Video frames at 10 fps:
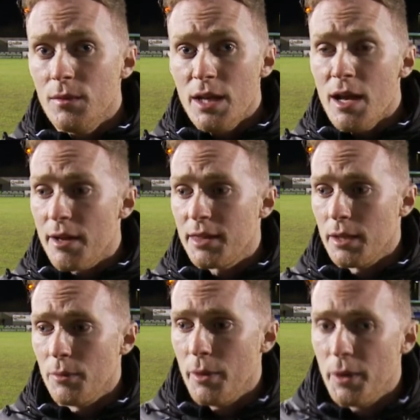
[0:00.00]
Yeah, I
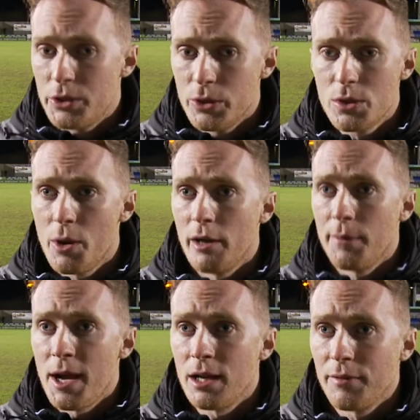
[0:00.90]
think we were too square at
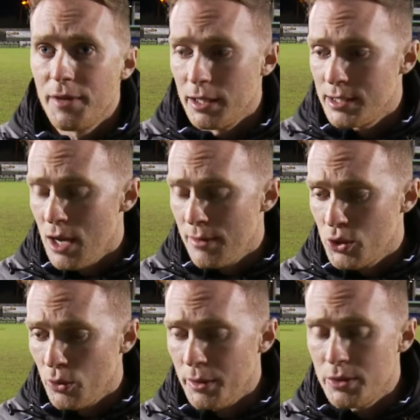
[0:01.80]
the back. I think at times
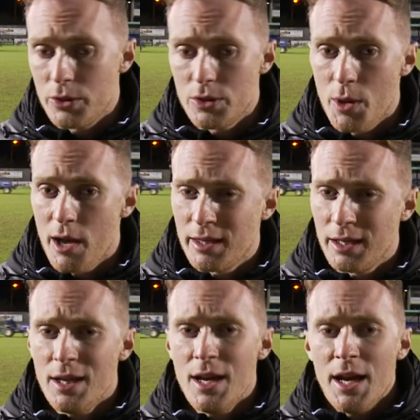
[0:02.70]
Shawnee was too square. I
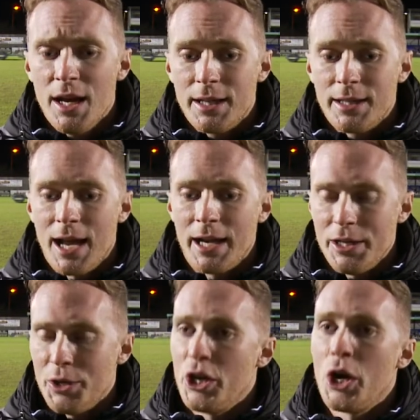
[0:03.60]
think
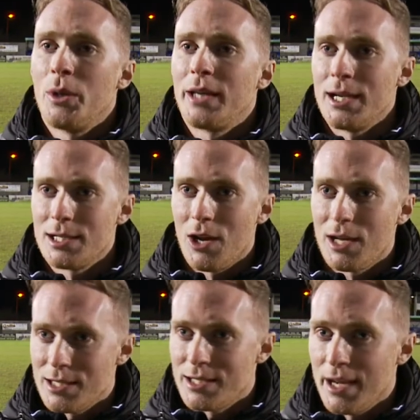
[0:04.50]
Danny, you know what Danny's
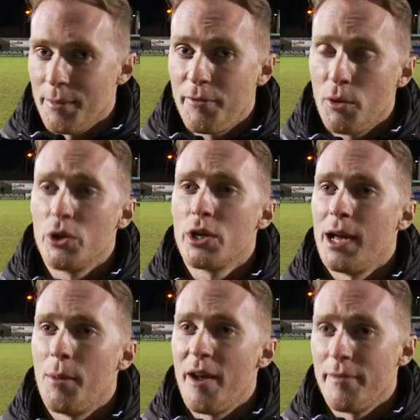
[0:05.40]
like as a centre midfielder, you can
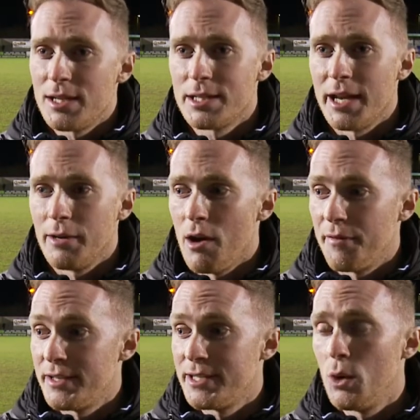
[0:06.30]
get away with it. As a centre half,
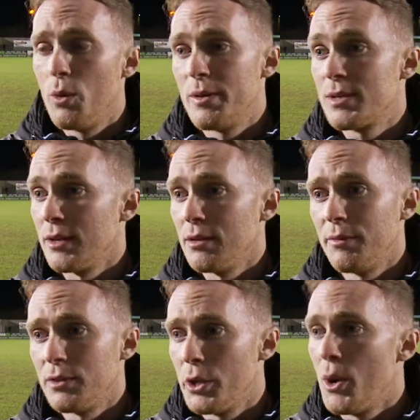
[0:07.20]
he was
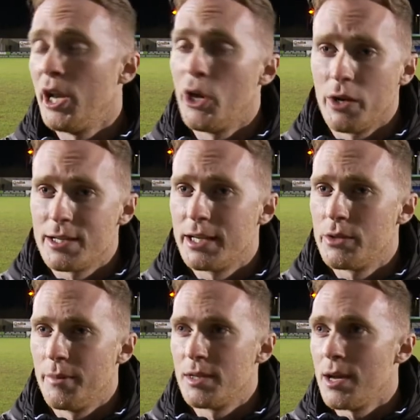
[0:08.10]
too early on. I said
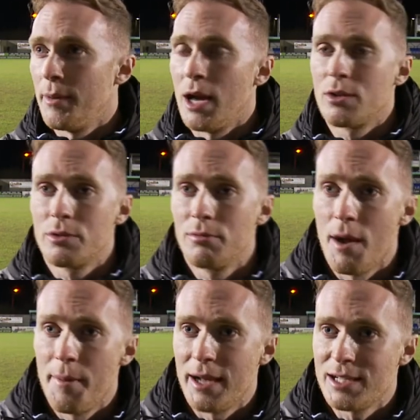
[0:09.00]
to him, he's coming out to the
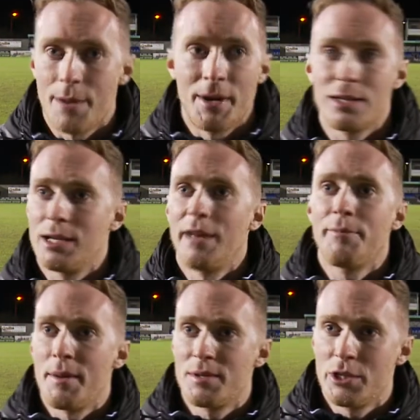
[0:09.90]
right back, he's coming out to the
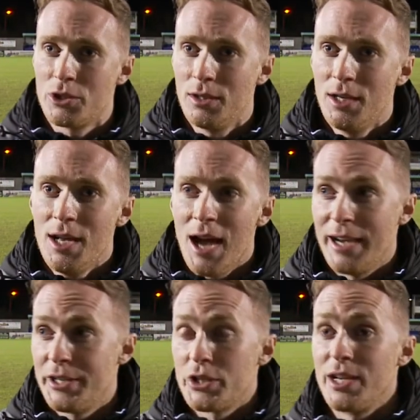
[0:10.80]
left back position,
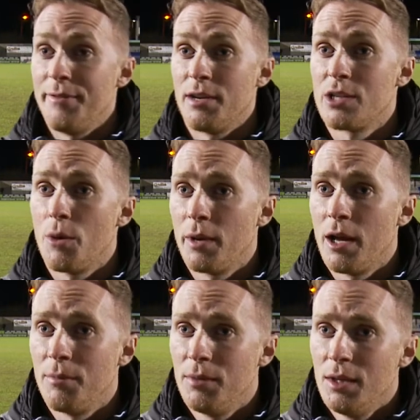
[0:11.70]
and he's just leaving us open up.